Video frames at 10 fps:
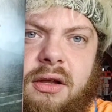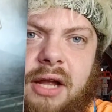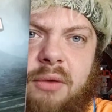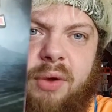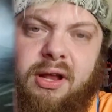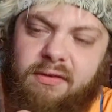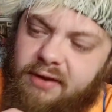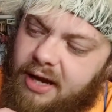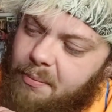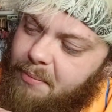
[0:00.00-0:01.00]
Like we can
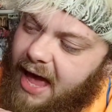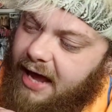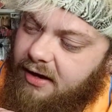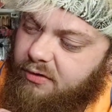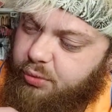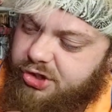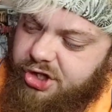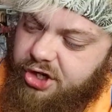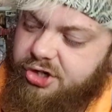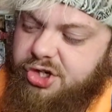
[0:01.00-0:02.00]
see a maze, which
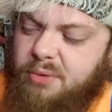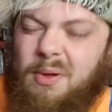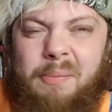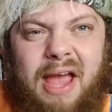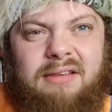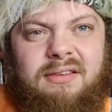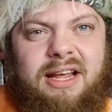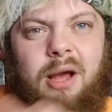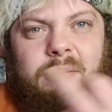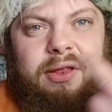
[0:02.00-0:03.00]
you'd assume the maze is
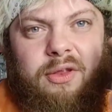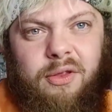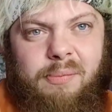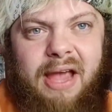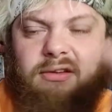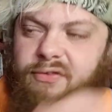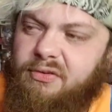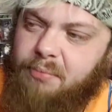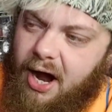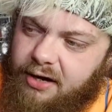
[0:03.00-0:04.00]
like a, the, the maze of
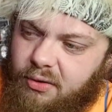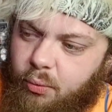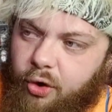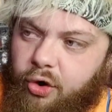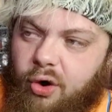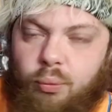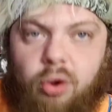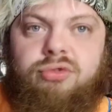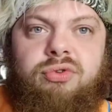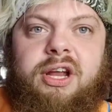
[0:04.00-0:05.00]
his mind and whatnot, and
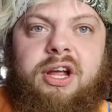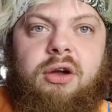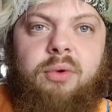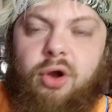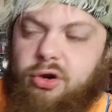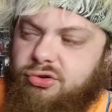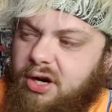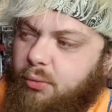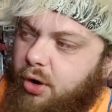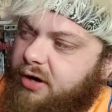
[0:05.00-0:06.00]
what's really going on,
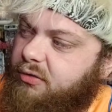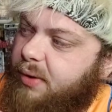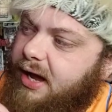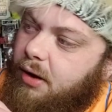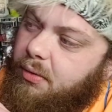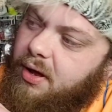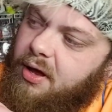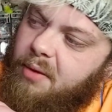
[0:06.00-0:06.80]
trying to work his way out.